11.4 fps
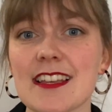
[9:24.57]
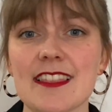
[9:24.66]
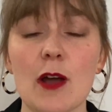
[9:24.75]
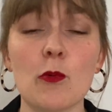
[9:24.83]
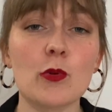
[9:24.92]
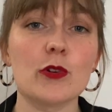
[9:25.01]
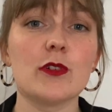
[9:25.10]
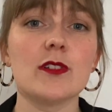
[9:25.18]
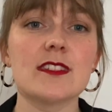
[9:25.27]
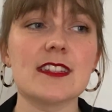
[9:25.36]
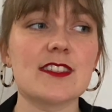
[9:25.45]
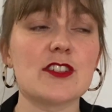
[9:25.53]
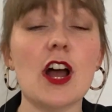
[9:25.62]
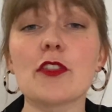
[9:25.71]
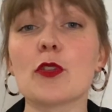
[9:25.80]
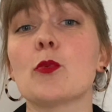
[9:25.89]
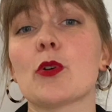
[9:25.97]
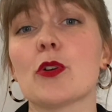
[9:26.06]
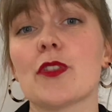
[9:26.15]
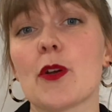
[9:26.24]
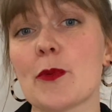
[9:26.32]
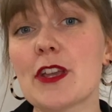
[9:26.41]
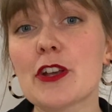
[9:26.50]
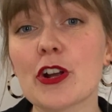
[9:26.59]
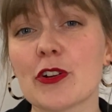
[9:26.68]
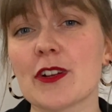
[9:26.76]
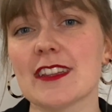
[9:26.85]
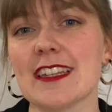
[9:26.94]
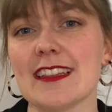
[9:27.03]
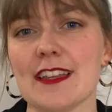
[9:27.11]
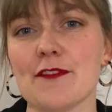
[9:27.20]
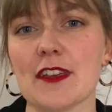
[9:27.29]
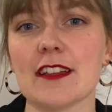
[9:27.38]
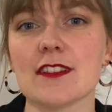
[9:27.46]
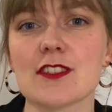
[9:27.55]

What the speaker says: That world is not the world that we currently live in.